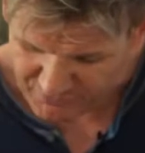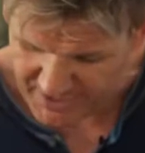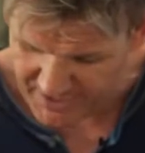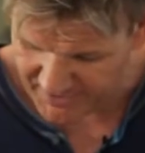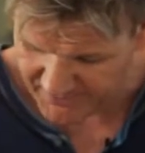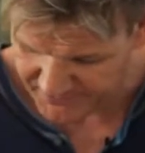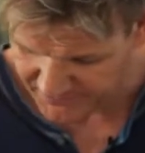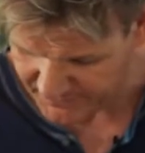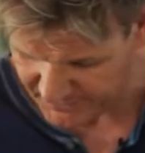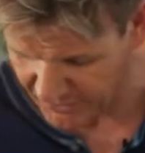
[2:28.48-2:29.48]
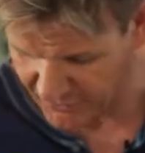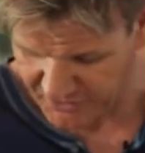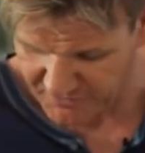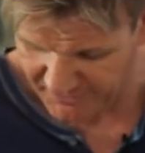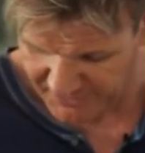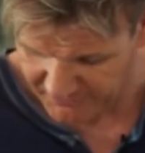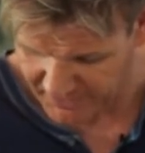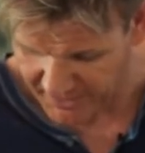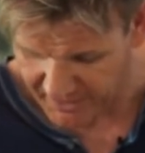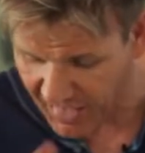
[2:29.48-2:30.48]
both of which are
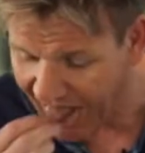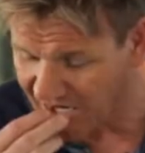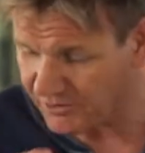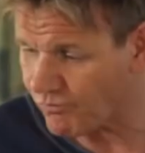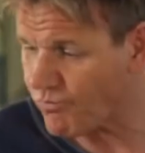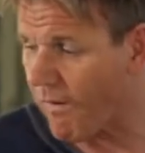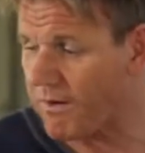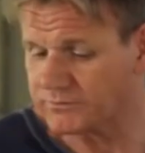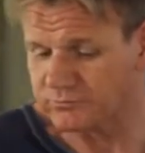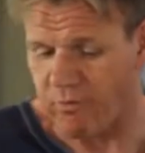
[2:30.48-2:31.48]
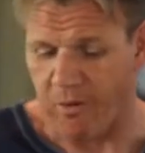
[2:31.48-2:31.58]
healthy for human